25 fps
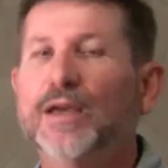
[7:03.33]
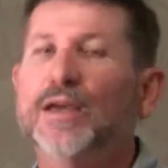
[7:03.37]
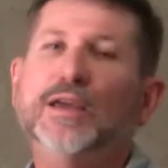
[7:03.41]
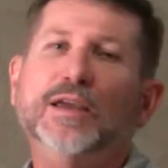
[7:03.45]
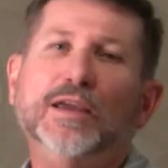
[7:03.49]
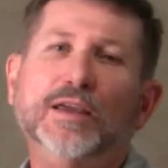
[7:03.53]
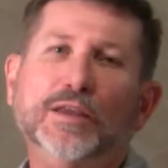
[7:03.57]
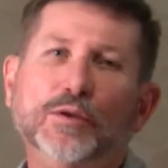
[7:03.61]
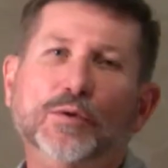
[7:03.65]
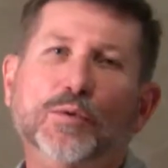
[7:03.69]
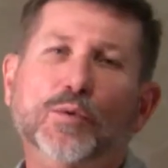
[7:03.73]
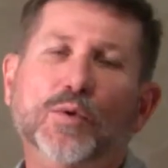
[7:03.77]

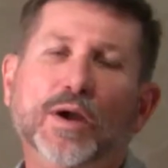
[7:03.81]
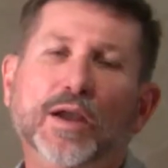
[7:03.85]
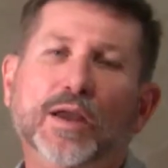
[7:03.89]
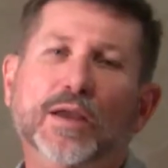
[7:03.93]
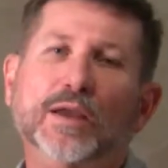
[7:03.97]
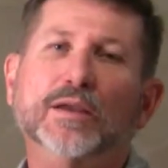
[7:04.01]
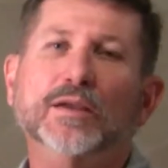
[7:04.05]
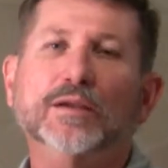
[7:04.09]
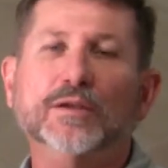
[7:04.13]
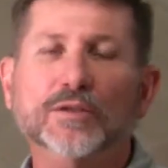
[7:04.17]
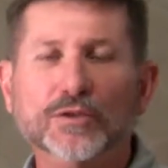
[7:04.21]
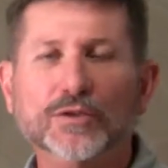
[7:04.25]
Either
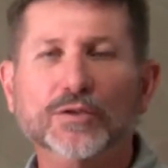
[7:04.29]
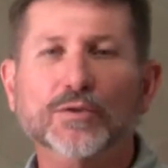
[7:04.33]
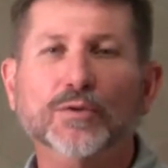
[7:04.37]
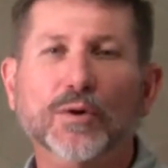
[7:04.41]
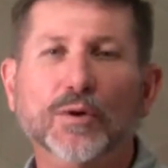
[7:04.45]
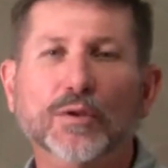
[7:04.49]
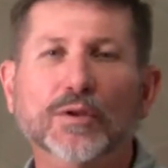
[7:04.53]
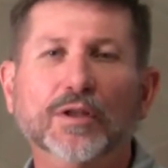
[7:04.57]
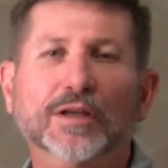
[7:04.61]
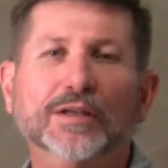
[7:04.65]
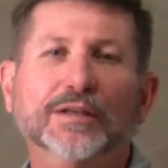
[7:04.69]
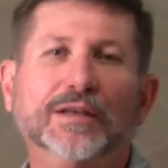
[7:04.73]
way,
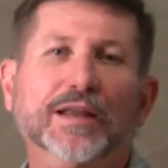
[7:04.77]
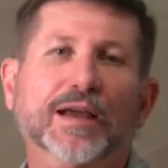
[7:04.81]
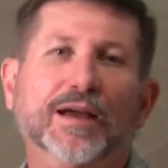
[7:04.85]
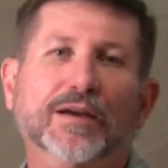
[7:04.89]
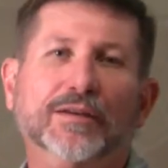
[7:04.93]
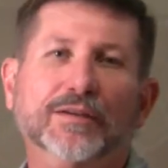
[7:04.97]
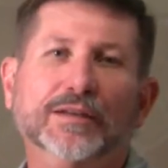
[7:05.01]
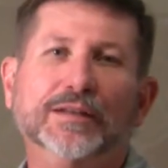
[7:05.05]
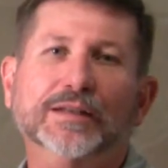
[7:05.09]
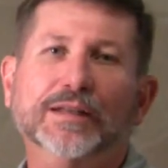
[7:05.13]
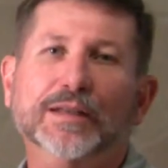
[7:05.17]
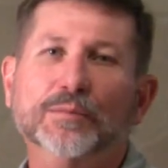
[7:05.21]
scroll on
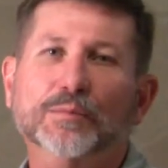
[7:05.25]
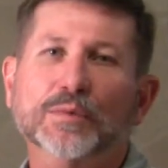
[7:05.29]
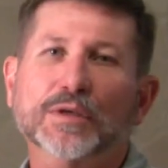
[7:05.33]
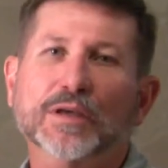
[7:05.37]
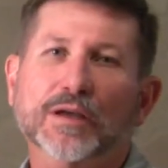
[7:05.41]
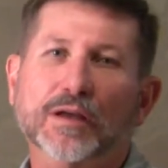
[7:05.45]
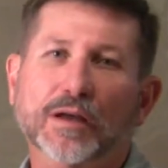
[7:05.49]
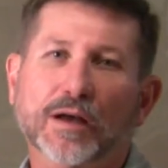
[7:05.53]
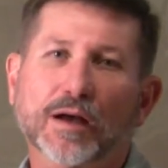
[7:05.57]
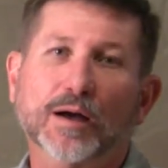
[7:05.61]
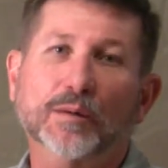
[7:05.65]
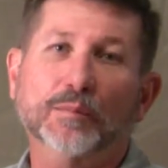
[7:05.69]
down and leave me
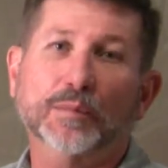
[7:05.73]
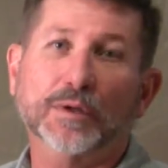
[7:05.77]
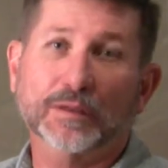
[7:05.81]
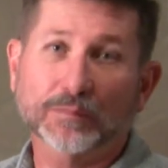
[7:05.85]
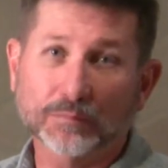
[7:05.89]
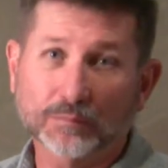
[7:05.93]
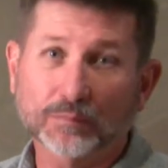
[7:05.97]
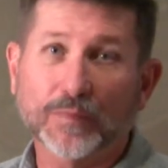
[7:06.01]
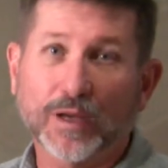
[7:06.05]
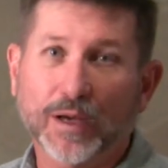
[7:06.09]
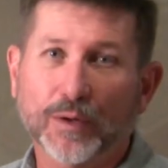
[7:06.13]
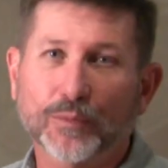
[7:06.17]
a comment.
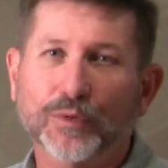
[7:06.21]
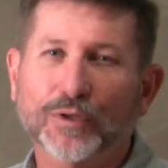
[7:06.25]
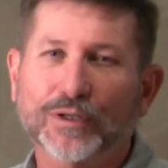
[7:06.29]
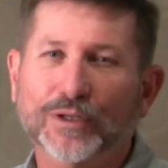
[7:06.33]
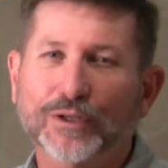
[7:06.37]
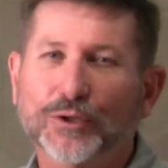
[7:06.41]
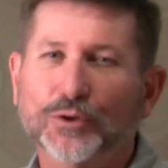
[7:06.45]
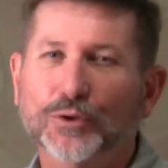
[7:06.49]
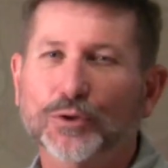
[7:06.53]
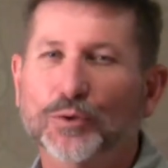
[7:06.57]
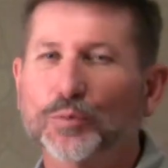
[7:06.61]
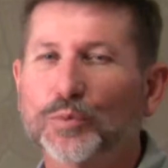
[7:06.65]
I
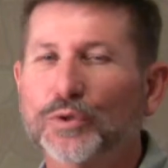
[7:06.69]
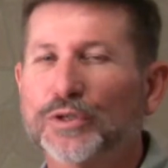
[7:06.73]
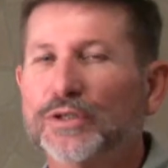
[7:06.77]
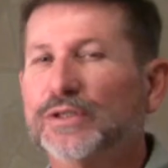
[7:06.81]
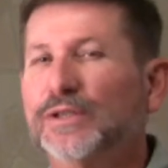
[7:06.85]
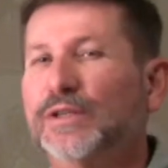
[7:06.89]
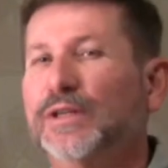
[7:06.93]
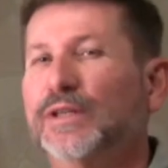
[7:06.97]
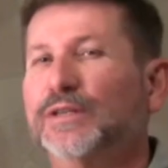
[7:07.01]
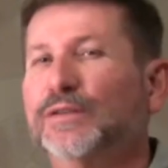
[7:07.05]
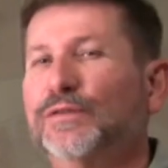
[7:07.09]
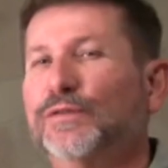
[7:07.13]
really do
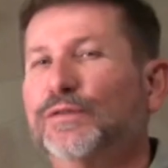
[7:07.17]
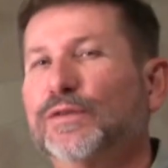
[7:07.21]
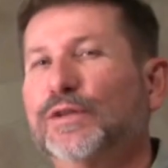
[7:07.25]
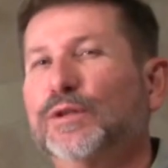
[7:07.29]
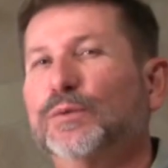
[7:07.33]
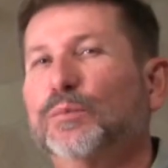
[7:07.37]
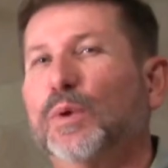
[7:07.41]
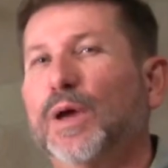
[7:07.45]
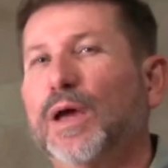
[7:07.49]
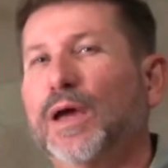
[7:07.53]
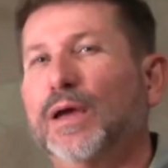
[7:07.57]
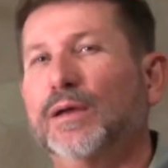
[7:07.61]
appreciate the
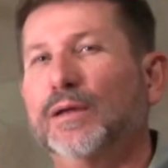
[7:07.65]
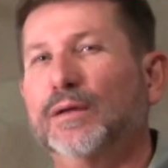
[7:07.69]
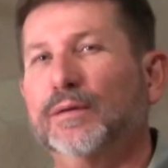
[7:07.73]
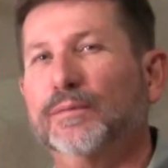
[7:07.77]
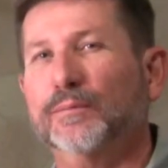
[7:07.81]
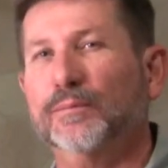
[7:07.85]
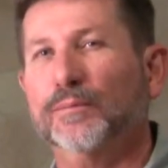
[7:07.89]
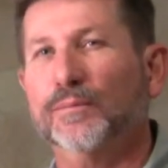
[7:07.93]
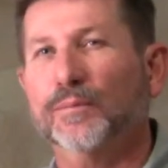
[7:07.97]
feedback.